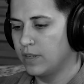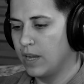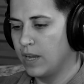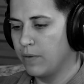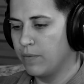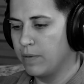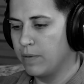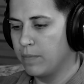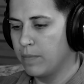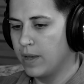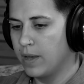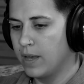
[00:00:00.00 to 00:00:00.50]
night
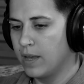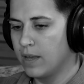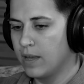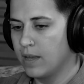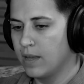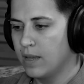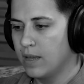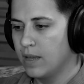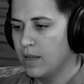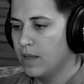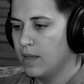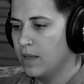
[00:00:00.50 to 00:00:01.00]
we met,
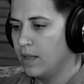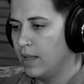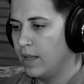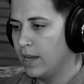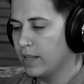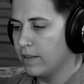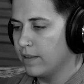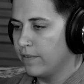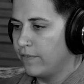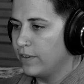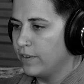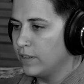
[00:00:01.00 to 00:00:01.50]

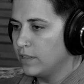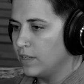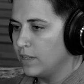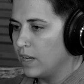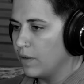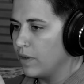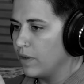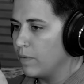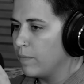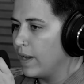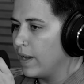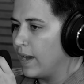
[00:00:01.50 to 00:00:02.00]

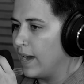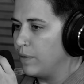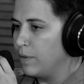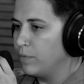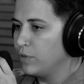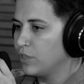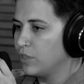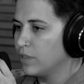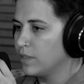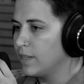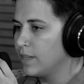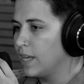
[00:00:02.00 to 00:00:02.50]
I was
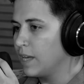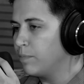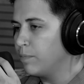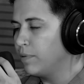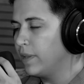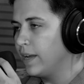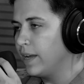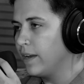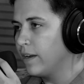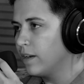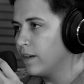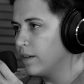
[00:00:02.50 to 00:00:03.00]
just like
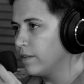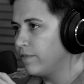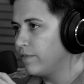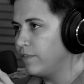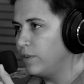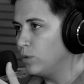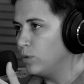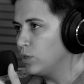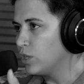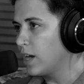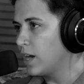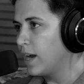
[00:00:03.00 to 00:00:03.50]
playing her a
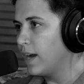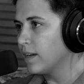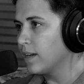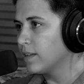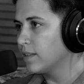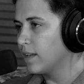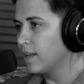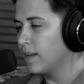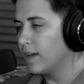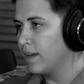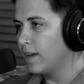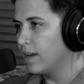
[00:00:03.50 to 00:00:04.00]
few tracks
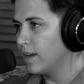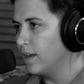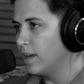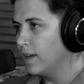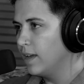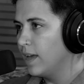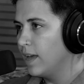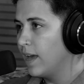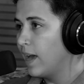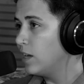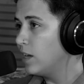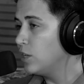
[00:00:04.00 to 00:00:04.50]
that I
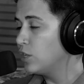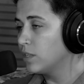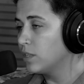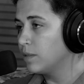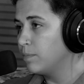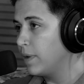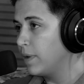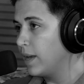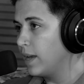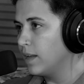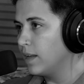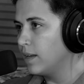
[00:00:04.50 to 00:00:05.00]
had just
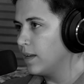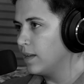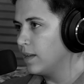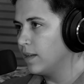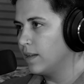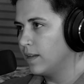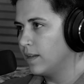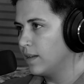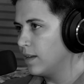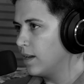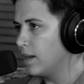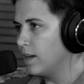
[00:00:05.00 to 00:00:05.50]
made
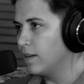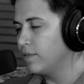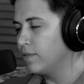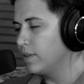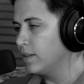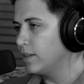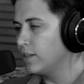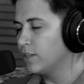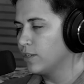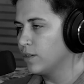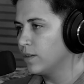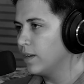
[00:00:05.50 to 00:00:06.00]
and not
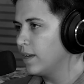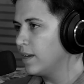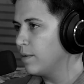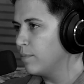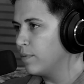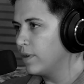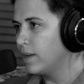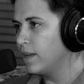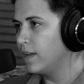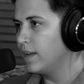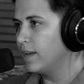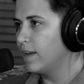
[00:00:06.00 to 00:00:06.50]
really showing
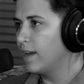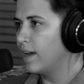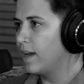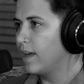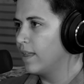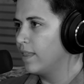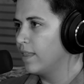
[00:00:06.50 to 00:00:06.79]
anybody.